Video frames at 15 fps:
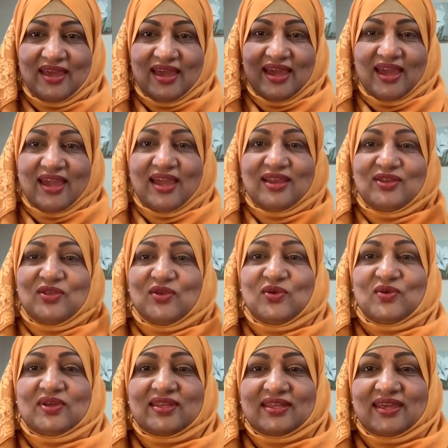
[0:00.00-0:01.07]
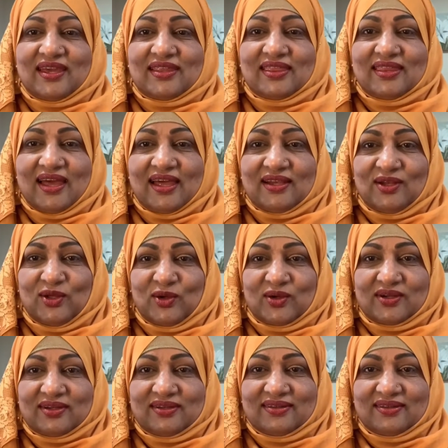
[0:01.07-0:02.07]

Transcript: and you can get that look.